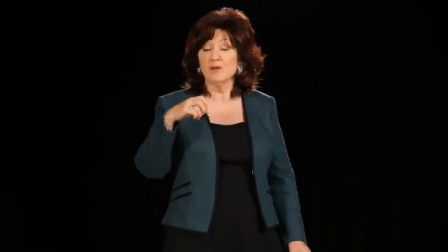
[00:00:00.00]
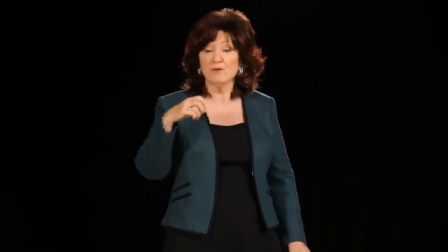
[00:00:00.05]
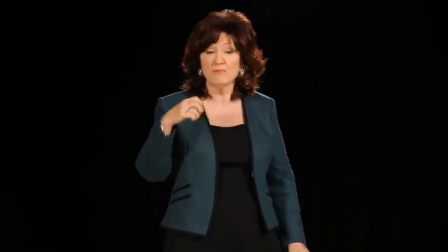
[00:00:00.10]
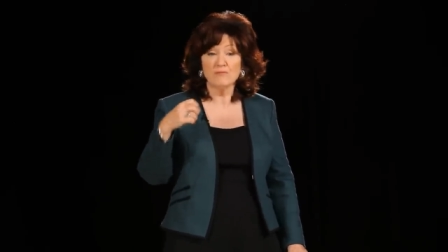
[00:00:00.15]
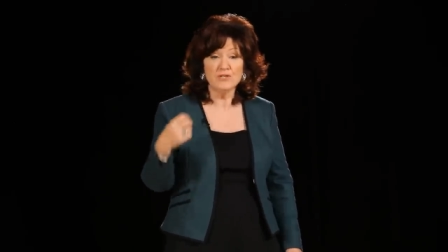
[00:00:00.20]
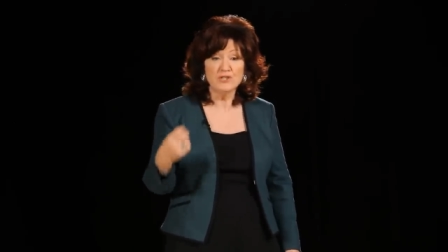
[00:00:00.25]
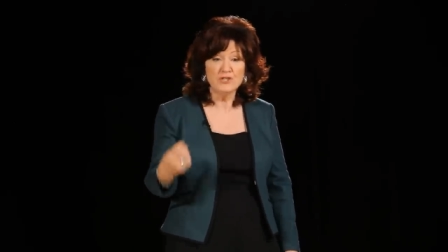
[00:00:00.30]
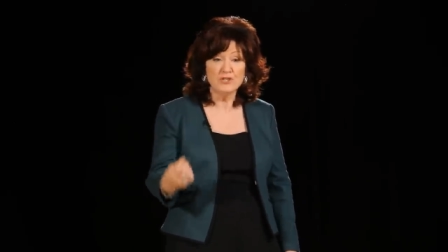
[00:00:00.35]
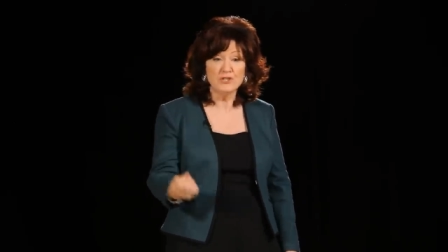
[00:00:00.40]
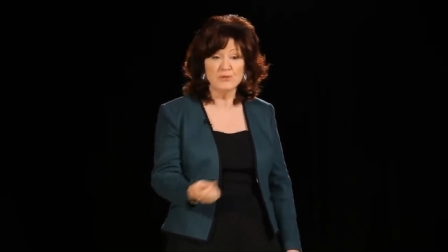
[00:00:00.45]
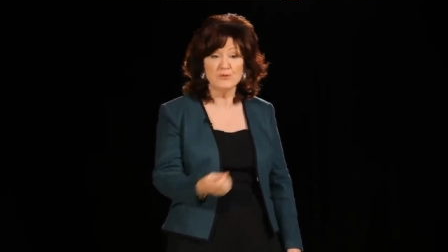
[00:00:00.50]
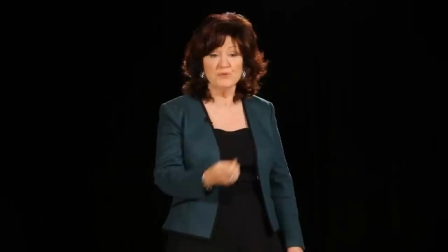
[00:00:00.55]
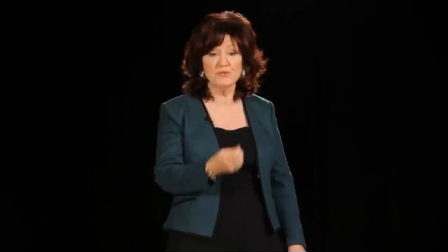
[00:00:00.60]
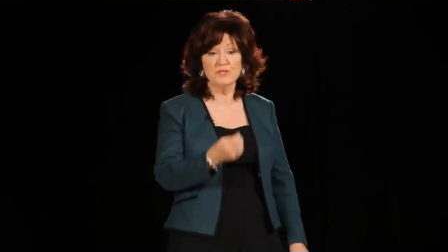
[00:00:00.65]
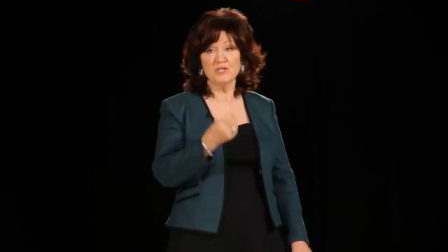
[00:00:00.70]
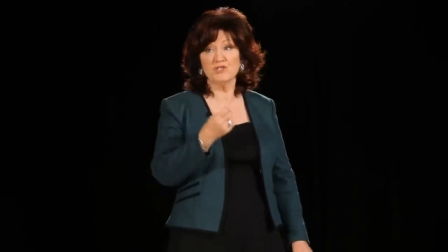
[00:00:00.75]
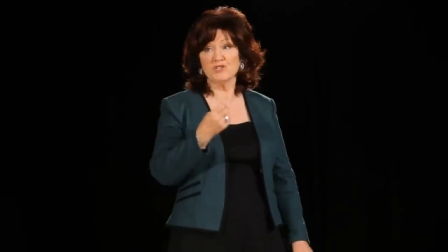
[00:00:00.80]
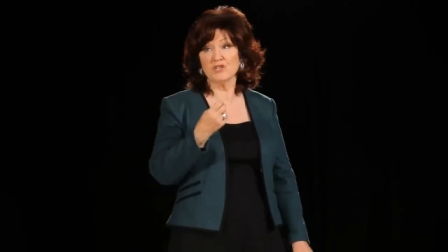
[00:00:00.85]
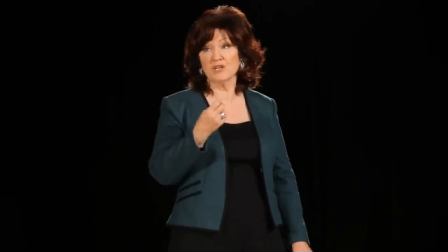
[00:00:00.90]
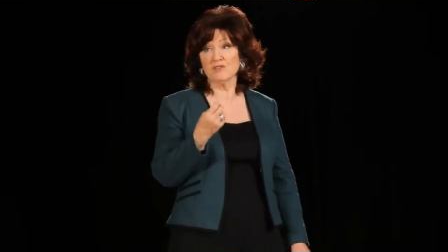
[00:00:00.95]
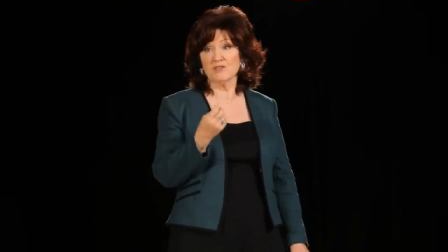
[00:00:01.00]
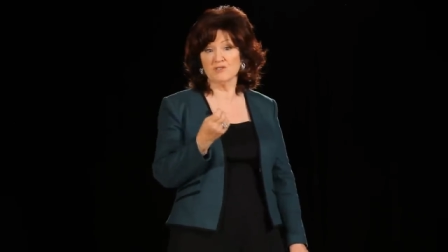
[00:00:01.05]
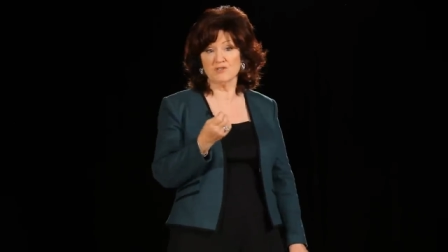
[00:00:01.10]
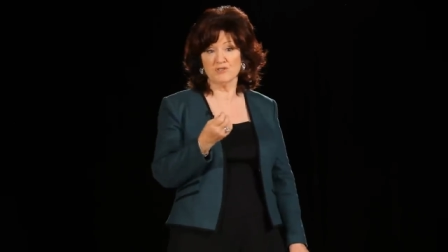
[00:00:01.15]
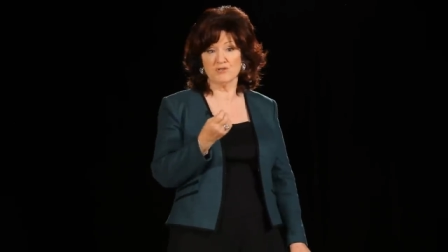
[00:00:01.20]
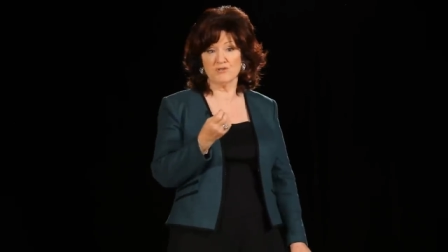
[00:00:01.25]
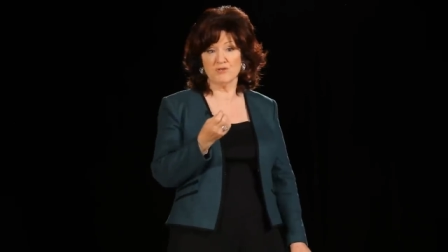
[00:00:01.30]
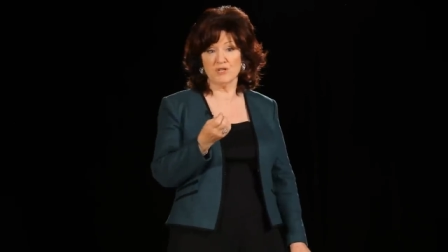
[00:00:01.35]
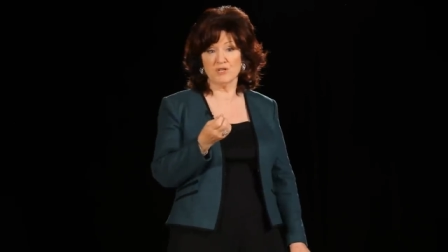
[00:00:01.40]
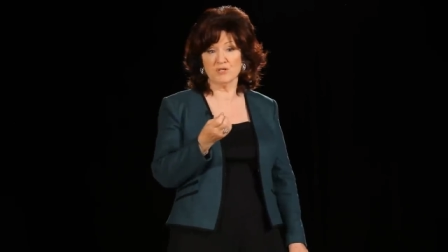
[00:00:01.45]
reduce each other's
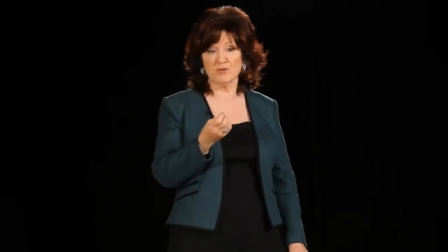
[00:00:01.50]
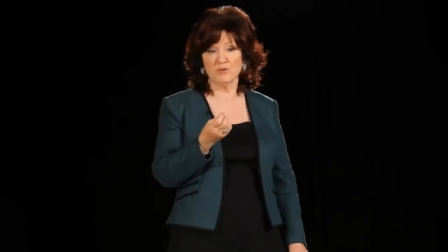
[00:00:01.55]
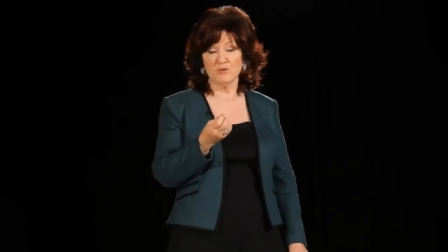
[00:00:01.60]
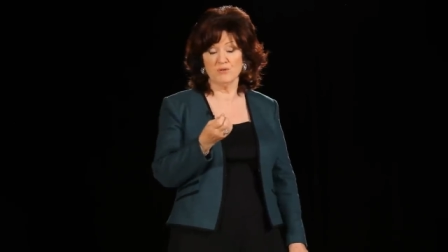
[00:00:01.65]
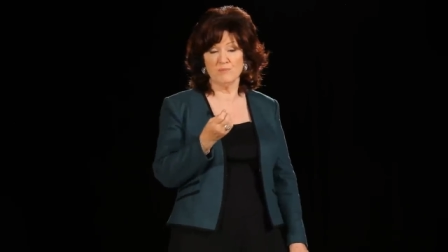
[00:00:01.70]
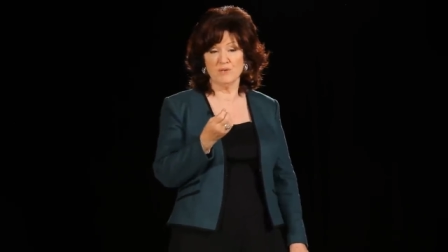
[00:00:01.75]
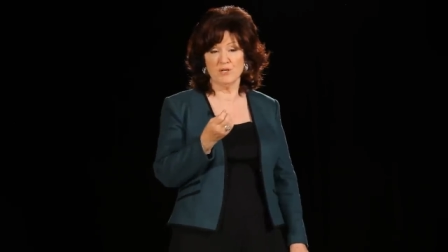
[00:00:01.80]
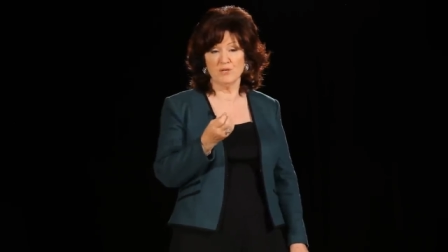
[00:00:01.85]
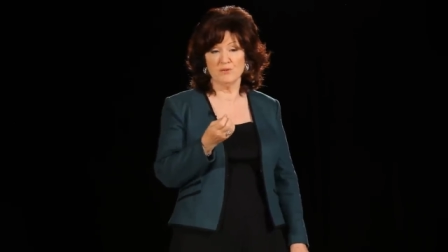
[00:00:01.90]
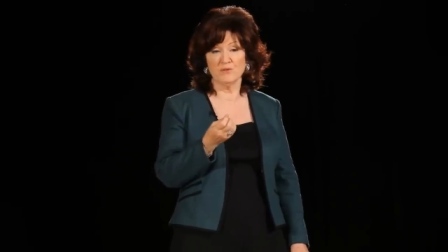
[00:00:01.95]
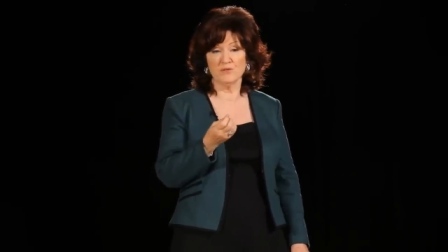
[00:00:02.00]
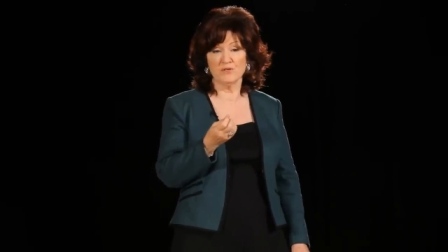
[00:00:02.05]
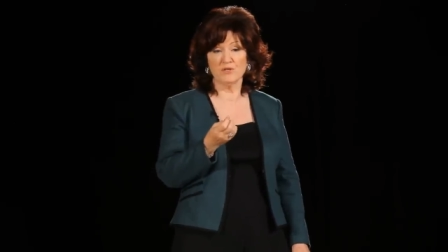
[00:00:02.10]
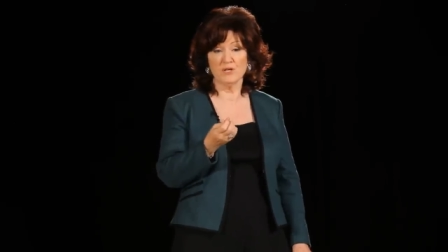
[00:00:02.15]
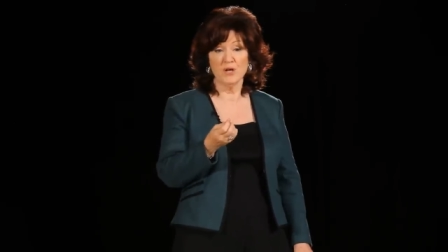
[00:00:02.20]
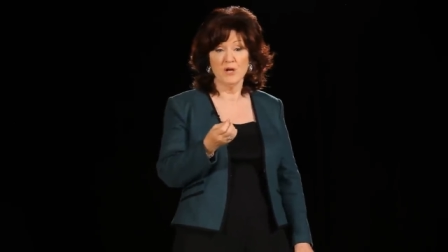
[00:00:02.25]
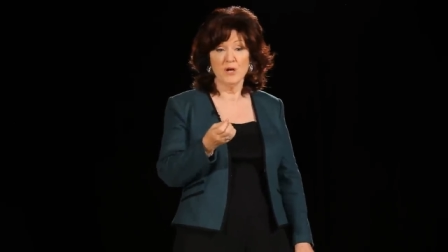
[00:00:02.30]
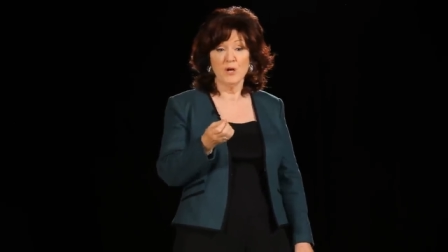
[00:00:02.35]
stress hormones.